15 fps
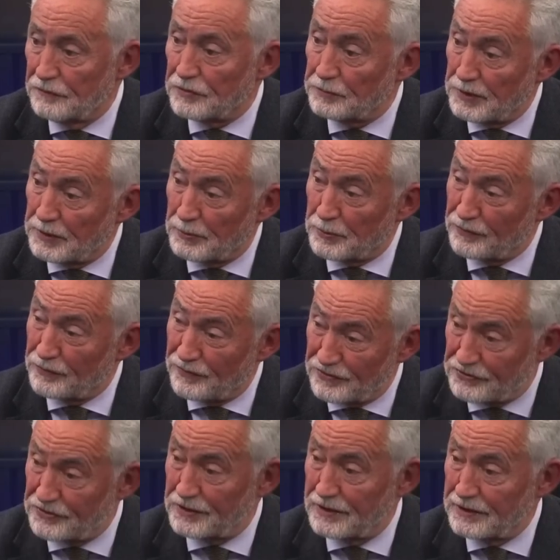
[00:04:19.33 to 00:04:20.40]
for people who are
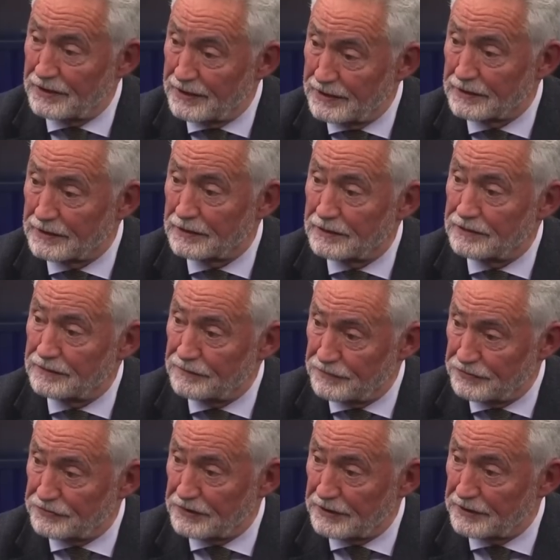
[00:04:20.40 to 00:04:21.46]
physically ill and
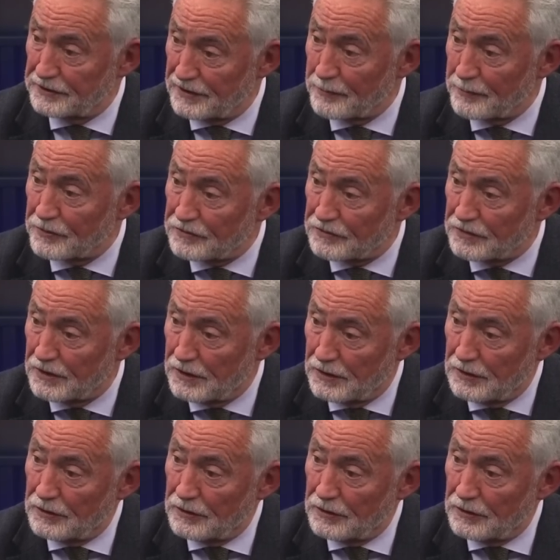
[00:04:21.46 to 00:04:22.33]
physically damaged,